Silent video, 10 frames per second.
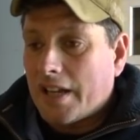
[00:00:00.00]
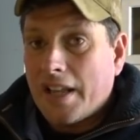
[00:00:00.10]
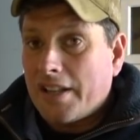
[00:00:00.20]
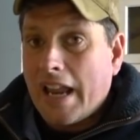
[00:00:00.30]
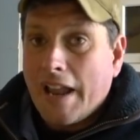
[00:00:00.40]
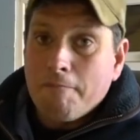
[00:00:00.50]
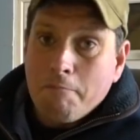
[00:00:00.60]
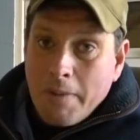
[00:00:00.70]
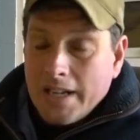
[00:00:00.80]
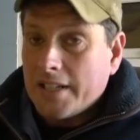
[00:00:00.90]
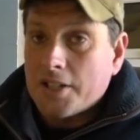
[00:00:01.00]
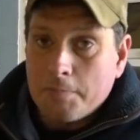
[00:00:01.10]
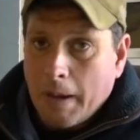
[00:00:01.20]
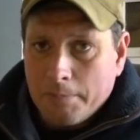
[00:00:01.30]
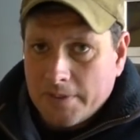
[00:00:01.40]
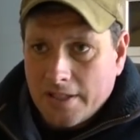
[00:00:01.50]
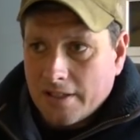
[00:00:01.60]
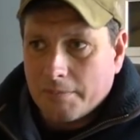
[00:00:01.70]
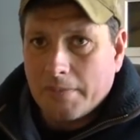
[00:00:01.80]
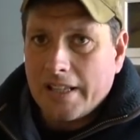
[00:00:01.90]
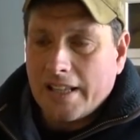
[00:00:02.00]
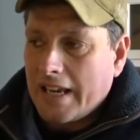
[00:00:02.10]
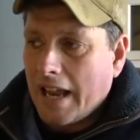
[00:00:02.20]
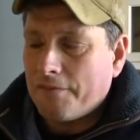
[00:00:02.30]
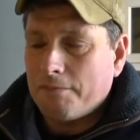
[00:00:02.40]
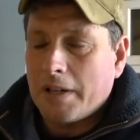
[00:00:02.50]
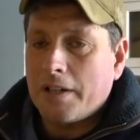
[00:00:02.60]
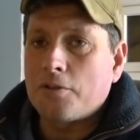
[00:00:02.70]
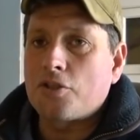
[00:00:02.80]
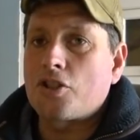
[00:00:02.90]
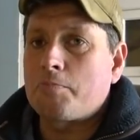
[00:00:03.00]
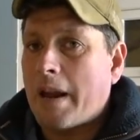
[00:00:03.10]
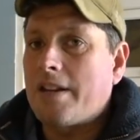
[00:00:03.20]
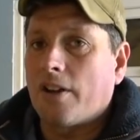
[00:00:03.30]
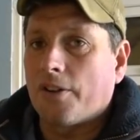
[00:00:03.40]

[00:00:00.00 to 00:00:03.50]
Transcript: And they have millions pumped into them. They have millions spent